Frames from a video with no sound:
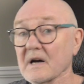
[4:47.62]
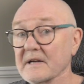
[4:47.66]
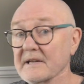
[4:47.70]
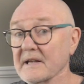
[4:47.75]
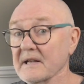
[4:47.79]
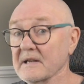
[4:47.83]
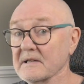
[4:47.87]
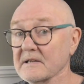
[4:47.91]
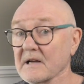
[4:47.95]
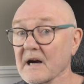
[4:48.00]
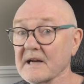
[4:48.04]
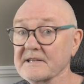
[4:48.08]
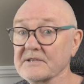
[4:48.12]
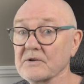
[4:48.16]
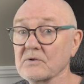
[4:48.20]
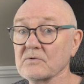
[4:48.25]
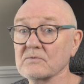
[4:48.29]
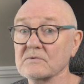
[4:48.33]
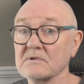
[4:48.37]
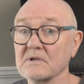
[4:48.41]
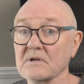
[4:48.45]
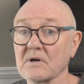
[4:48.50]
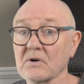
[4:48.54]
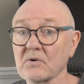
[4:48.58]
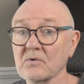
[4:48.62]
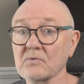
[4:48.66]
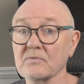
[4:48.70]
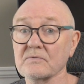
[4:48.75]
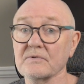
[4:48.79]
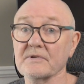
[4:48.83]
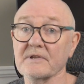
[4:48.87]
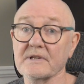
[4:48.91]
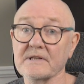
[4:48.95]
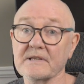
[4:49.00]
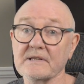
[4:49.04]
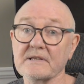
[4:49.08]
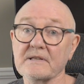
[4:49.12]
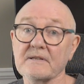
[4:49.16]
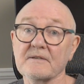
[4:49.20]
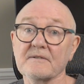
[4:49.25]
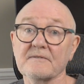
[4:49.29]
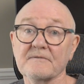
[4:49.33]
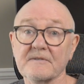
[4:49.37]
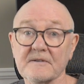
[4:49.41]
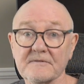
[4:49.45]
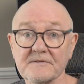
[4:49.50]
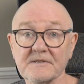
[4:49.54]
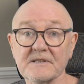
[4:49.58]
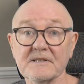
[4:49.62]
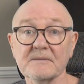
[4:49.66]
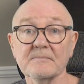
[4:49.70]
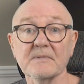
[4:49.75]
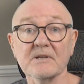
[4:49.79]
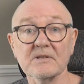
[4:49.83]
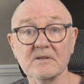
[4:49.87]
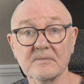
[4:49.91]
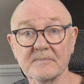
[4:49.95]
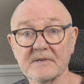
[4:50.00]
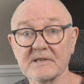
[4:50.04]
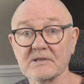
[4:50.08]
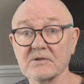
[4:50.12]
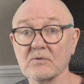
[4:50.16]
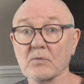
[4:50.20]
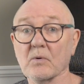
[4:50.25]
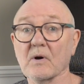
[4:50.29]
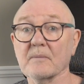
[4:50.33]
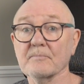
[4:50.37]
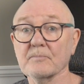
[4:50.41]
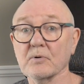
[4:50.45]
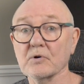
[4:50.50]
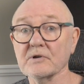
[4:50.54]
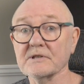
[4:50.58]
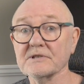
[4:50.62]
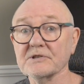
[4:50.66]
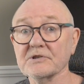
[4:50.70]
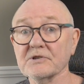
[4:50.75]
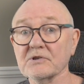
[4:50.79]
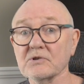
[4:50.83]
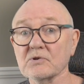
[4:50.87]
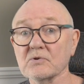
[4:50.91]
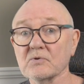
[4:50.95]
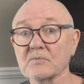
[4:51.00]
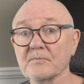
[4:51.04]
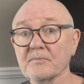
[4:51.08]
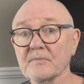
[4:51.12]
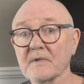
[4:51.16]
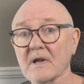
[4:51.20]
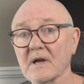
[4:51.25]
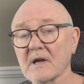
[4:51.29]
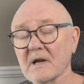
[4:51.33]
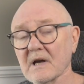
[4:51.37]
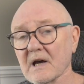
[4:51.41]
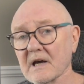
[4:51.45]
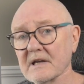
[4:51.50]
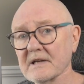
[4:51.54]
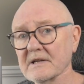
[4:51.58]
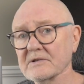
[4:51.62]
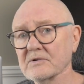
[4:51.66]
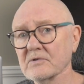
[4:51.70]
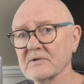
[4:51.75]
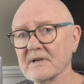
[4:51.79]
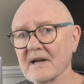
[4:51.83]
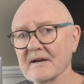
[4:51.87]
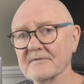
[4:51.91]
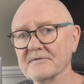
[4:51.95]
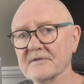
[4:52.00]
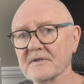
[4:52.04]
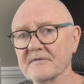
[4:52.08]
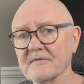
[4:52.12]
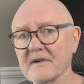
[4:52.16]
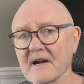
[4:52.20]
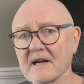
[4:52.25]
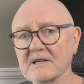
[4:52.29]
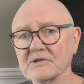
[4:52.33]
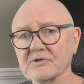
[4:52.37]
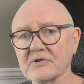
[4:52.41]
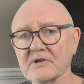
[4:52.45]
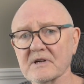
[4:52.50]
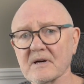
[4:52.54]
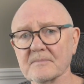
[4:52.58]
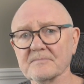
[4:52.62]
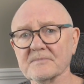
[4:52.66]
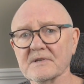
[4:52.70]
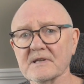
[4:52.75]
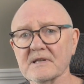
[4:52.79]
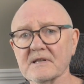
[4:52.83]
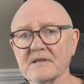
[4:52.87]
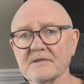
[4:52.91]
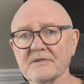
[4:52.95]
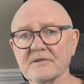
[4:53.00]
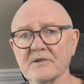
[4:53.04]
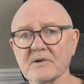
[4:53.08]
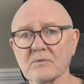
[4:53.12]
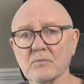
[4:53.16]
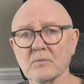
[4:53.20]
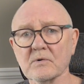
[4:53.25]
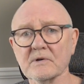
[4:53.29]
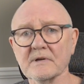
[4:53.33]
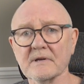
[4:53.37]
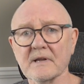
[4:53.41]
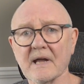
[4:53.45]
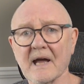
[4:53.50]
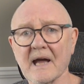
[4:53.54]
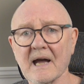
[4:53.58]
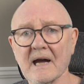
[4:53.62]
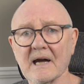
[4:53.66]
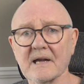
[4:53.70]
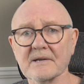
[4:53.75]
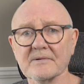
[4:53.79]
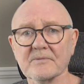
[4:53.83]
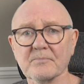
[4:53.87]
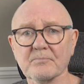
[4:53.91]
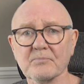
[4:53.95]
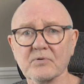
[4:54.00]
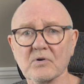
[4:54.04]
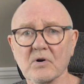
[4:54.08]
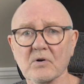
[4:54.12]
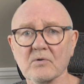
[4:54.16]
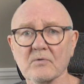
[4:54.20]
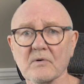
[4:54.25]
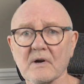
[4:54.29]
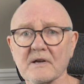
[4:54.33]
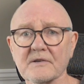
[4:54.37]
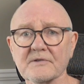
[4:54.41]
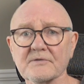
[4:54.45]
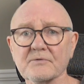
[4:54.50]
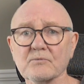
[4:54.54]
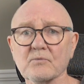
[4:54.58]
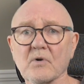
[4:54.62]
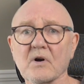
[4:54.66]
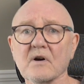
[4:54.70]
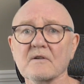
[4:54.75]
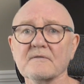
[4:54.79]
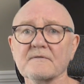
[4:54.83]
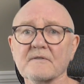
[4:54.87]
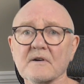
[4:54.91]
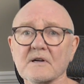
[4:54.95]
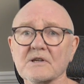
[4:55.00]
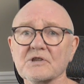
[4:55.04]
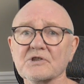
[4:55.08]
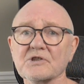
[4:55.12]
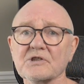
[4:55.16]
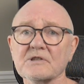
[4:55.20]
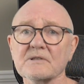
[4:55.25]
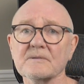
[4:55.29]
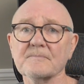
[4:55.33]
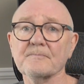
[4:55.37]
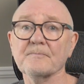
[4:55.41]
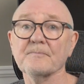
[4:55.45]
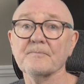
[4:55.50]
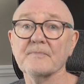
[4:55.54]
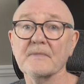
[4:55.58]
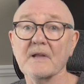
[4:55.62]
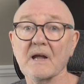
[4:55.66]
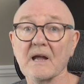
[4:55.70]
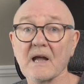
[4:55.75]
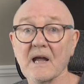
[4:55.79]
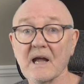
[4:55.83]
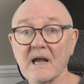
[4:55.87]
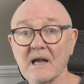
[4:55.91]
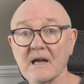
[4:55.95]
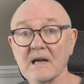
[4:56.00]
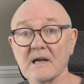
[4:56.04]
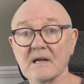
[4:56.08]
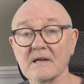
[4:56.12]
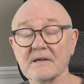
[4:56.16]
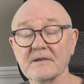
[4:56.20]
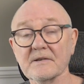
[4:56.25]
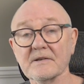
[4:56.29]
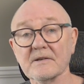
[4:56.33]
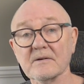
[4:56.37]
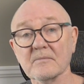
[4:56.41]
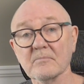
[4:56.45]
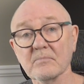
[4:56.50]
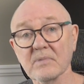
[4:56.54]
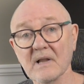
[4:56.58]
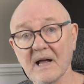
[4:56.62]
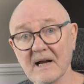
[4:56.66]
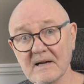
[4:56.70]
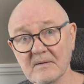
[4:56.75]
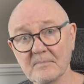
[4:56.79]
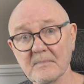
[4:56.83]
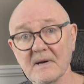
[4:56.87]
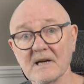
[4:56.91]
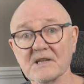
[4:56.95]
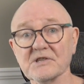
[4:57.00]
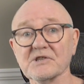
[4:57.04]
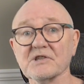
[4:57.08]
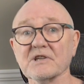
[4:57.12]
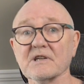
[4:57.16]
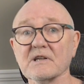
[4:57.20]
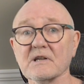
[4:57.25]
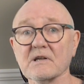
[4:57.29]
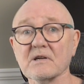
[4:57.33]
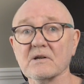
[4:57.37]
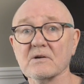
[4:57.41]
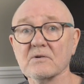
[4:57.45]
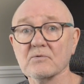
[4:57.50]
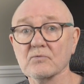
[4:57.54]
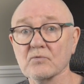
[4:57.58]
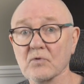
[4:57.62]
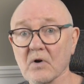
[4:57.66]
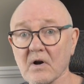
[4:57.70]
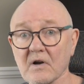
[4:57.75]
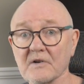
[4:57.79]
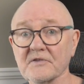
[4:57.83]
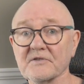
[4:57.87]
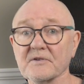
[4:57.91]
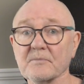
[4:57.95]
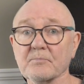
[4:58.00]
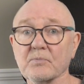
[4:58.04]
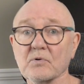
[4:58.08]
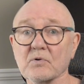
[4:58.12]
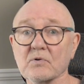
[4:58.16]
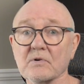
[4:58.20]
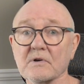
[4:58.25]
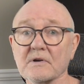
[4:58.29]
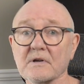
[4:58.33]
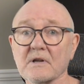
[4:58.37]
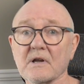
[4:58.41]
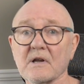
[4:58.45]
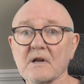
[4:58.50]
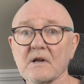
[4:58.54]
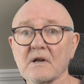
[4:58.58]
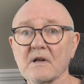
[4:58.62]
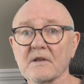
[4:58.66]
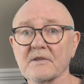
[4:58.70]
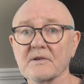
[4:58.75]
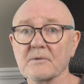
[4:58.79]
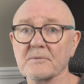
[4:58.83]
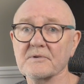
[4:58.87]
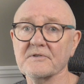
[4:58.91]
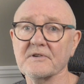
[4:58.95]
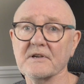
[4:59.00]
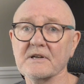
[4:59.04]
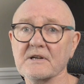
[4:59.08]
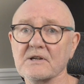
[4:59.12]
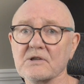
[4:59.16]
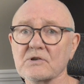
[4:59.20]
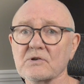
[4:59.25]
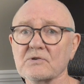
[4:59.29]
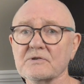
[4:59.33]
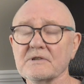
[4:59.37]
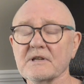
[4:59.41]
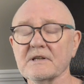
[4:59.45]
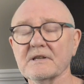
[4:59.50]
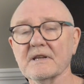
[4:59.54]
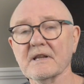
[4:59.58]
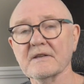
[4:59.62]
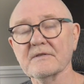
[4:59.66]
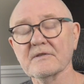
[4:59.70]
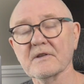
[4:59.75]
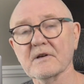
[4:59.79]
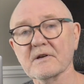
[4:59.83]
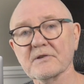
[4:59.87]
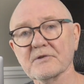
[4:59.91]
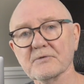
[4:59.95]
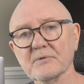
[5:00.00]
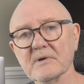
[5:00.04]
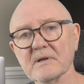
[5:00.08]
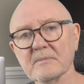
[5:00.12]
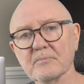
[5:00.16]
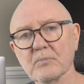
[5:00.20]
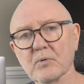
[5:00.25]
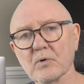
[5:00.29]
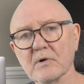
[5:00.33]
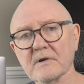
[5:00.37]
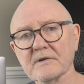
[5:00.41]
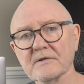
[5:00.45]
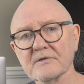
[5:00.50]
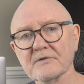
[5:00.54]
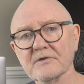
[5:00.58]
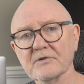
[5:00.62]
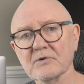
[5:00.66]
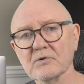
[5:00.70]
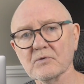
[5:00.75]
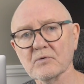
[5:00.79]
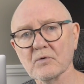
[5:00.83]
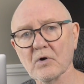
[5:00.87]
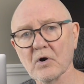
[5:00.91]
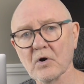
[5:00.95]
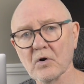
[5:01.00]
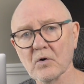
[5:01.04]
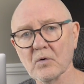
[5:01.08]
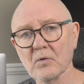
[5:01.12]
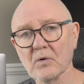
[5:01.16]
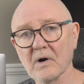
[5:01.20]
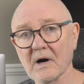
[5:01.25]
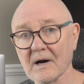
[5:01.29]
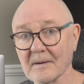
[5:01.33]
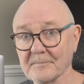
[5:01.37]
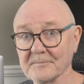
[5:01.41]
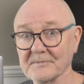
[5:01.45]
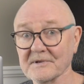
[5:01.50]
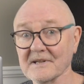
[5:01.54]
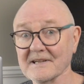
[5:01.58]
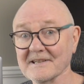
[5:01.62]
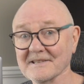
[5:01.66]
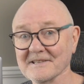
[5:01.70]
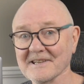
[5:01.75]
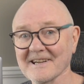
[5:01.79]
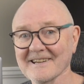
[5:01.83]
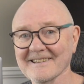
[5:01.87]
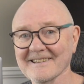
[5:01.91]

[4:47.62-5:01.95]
Again, I don't own the 50mm 1.2, and I don't have the factory update that would add ProRes RAW function and Blackmagic RAW support that was included in the 3.20 update,